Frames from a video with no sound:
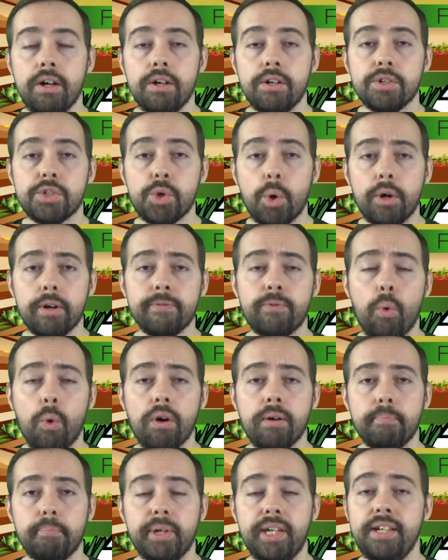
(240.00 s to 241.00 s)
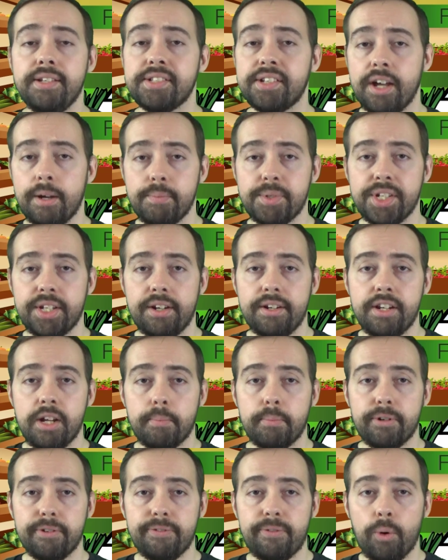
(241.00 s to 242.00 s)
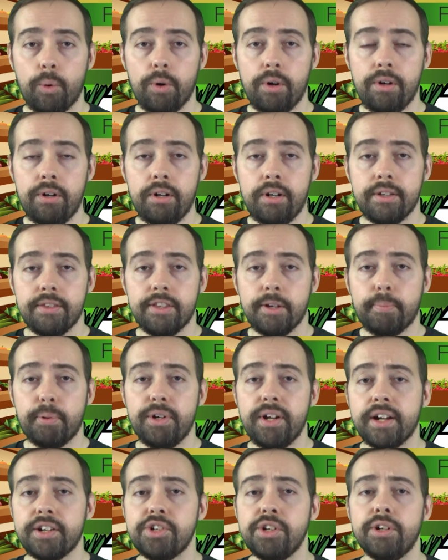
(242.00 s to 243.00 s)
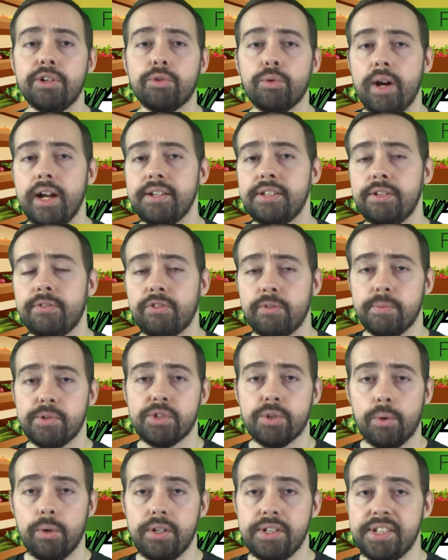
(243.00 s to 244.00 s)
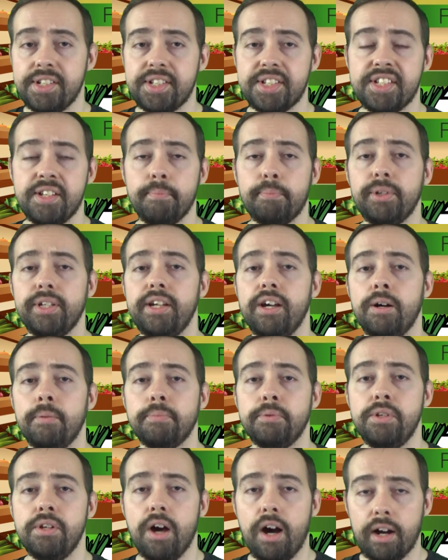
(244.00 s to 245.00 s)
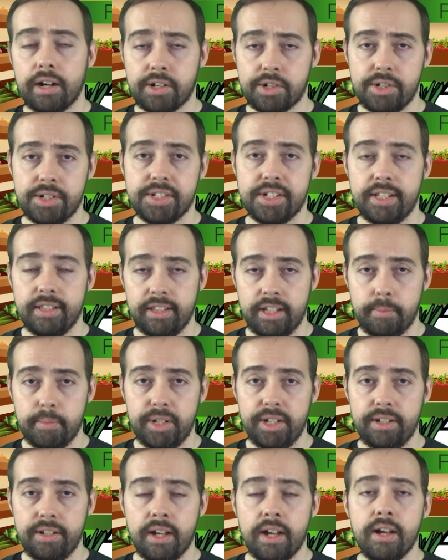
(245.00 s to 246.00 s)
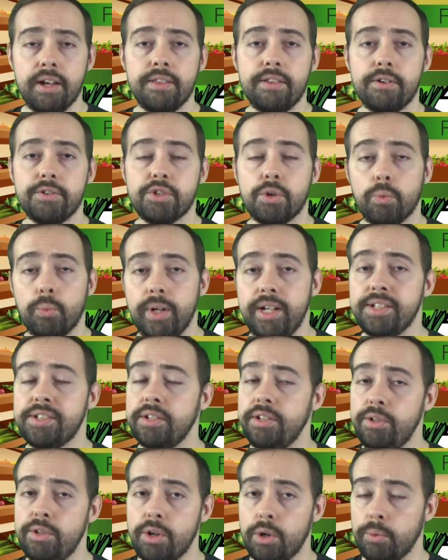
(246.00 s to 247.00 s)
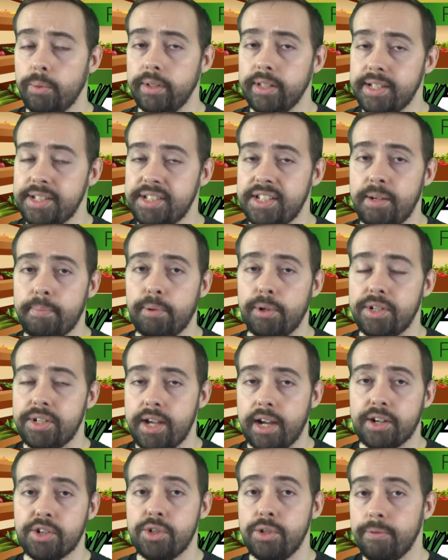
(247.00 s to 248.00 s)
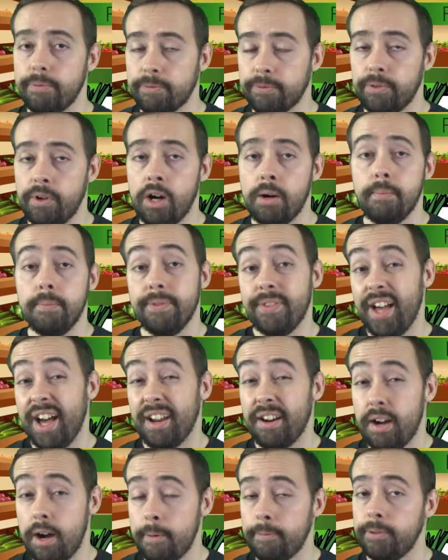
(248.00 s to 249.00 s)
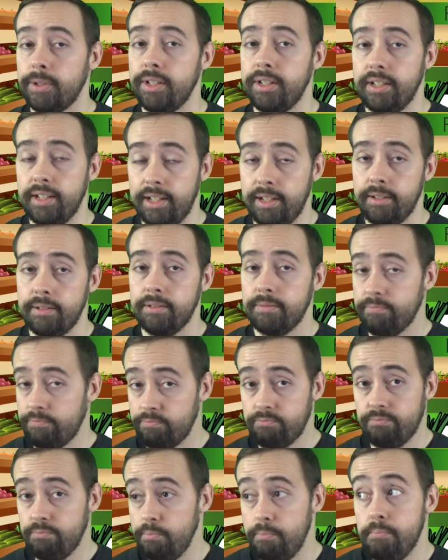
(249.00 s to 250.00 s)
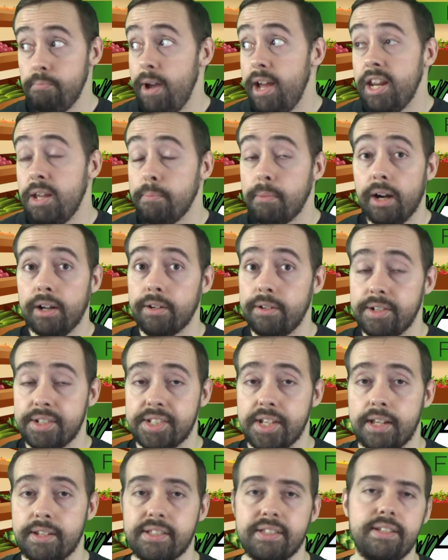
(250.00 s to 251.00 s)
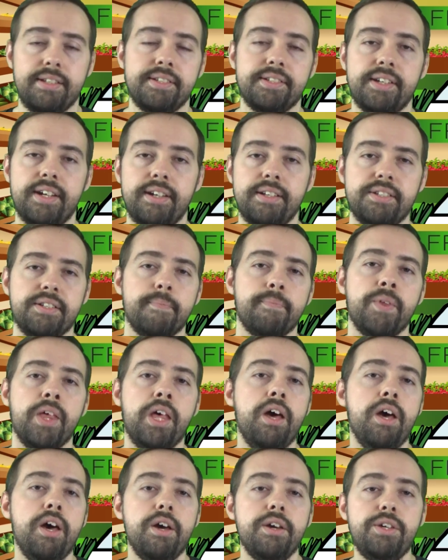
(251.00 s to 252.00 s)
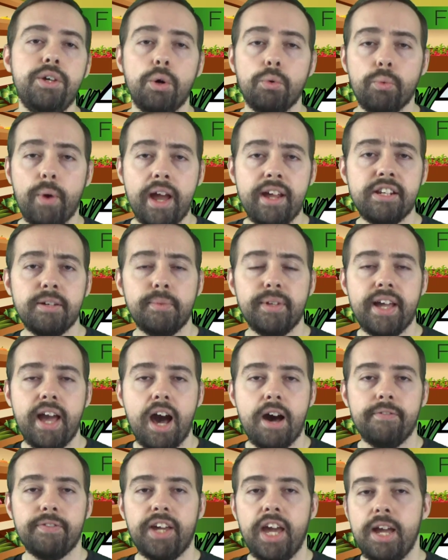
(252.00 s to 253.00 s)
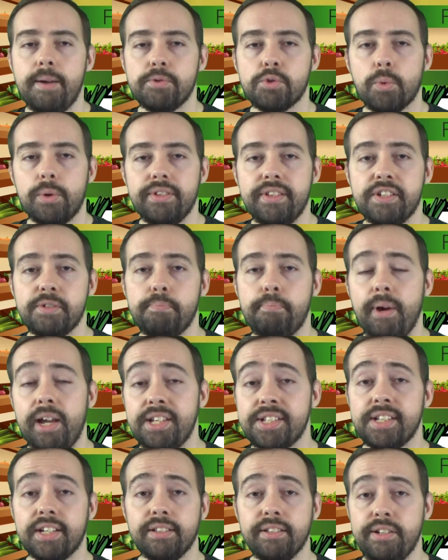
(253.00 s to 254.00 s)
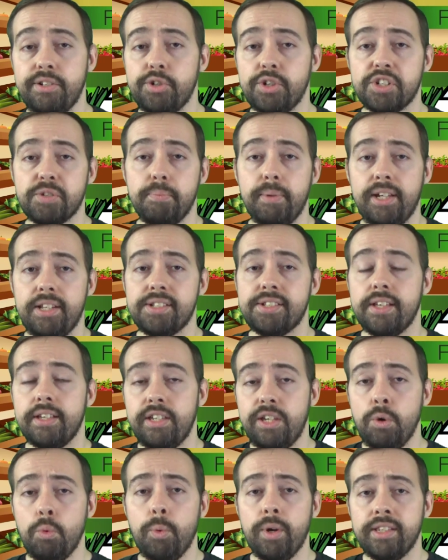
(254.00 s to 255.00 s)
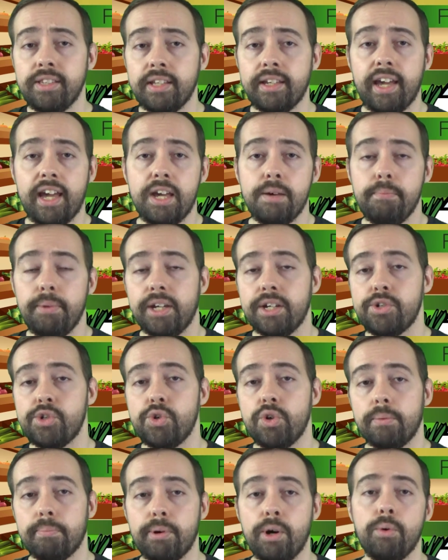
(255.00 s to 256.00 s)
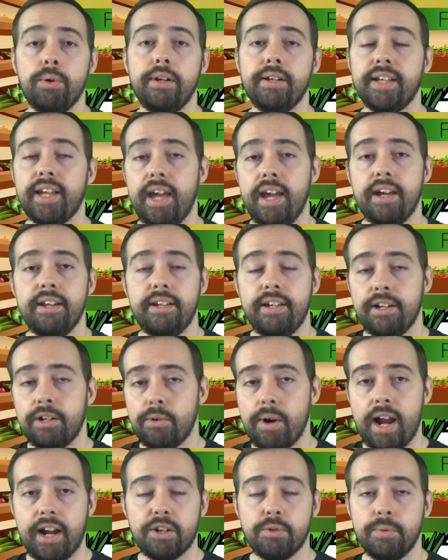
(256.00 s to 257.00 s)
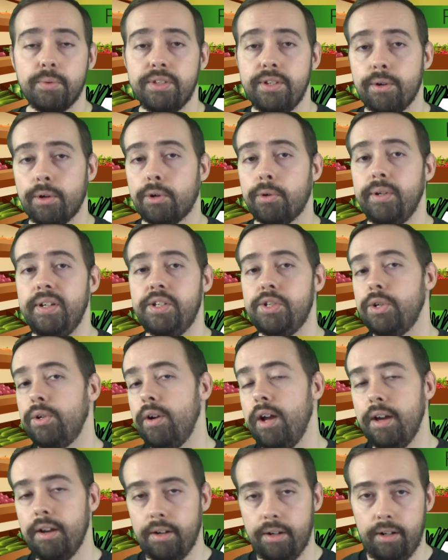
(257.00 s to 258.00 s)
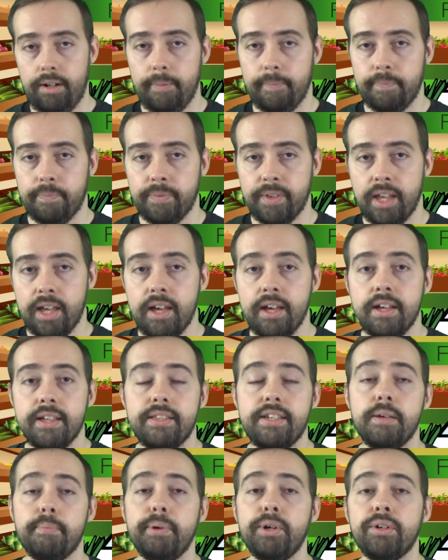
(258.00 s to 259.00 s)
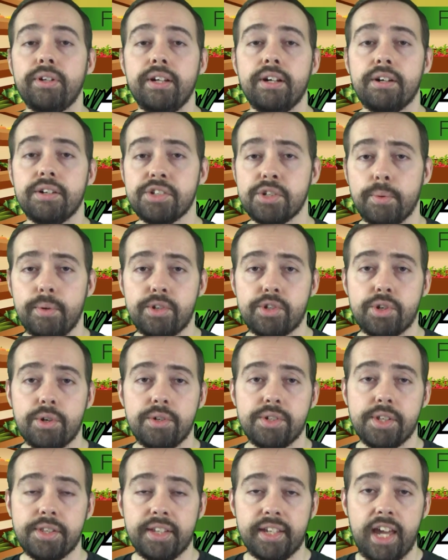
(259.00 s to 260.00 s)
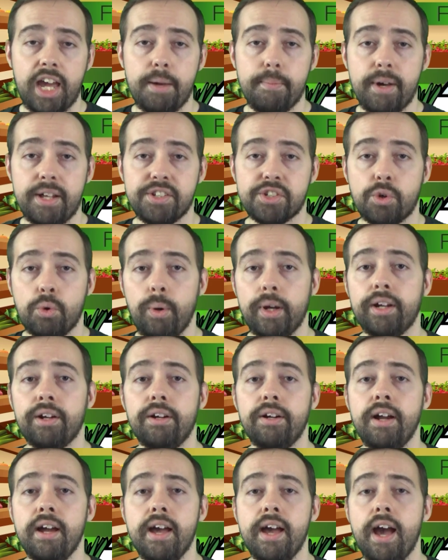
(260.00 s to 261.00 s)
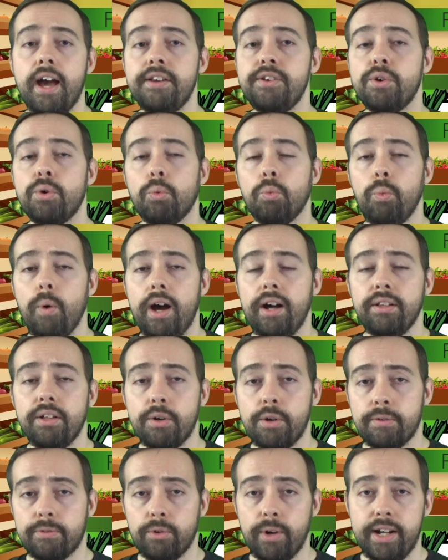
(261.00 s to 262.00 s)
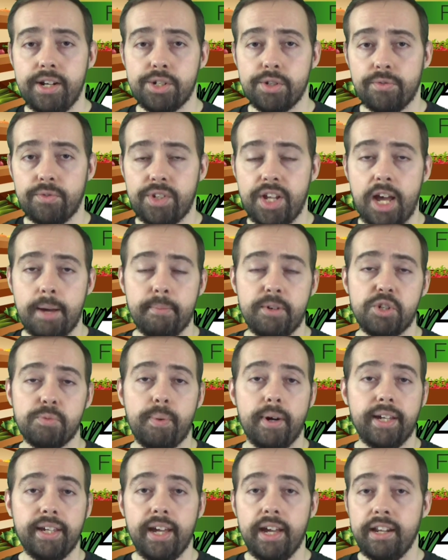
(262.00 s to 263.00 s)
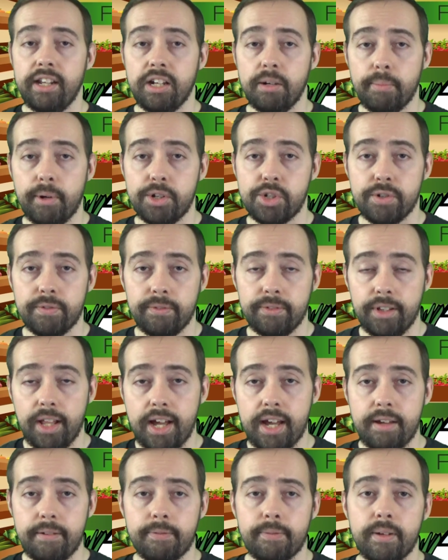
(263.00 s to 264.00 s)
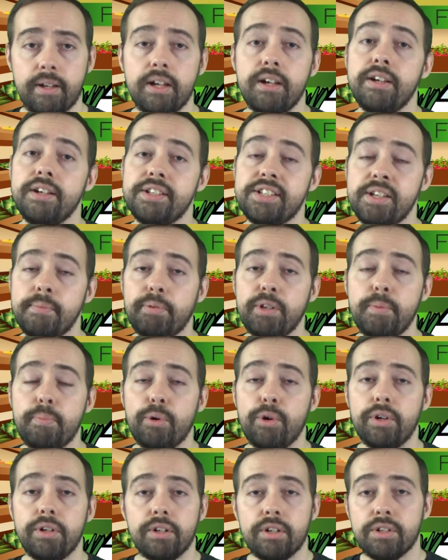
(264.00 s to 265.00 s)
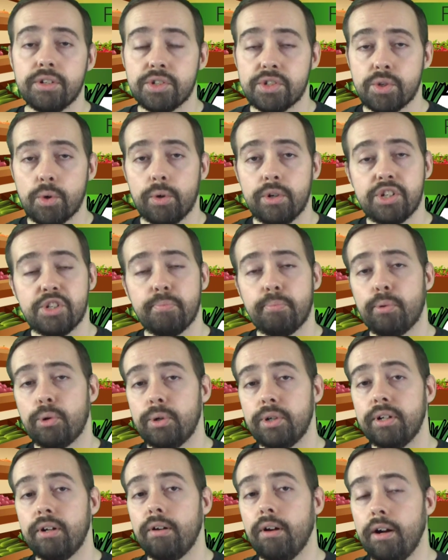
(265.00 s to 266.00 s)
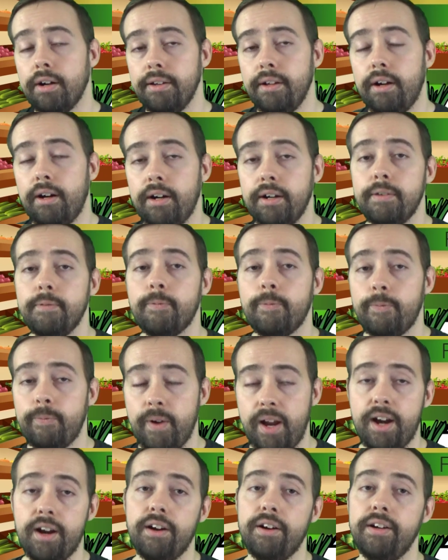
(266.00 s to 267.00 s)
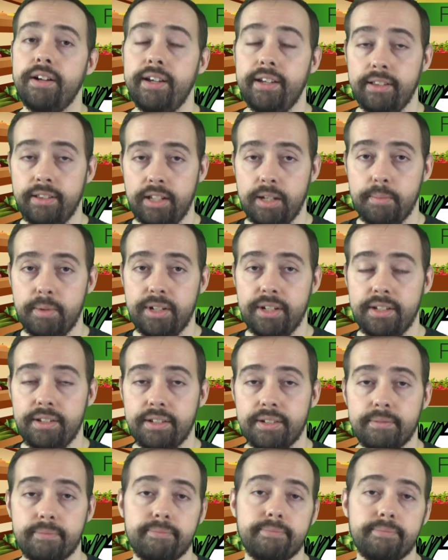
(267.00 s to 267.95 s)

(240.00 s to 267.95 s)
Sword of War and Peace comes in at number 4. The protection granted from swords is simply obnoxious in limited. There's a reason you don't really see protection from that often in many modern sets these days. You'll randomly have games where this basically just means that you win the game because your opponent can't interact with your creature at all. The ability also ensures that the game ends quicker and you're well out of range of damage by gaining a bunch of life. Simply put, swords border on unfair in limited.